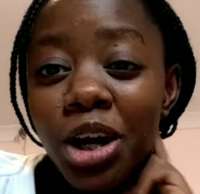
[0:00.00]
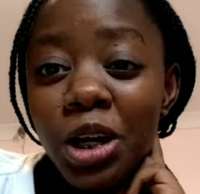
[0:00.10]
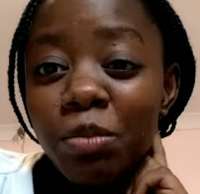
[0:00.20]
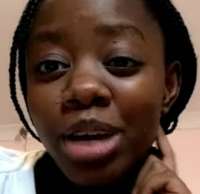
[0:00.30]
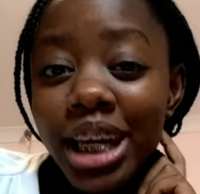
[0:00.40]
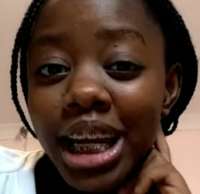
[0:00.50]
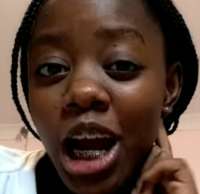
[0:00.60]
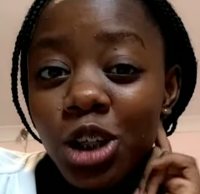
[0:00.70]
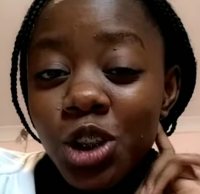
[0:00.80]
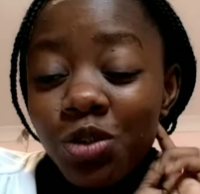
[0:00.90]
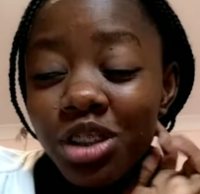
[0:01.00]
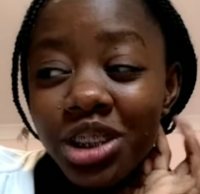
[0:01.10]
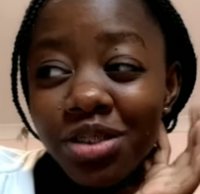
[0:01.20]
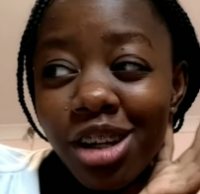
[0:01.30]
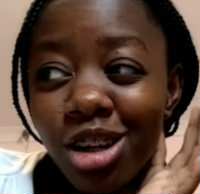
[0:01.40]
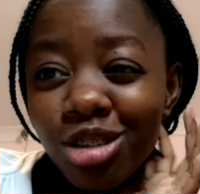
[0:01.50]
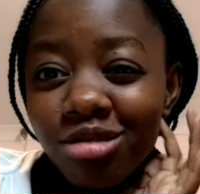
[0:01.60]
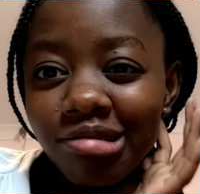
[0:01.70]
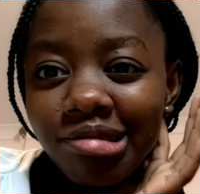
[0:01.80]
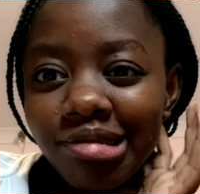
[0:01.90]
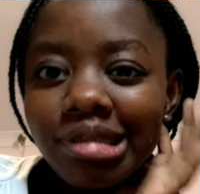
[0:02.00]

forgot to make an outro for this video,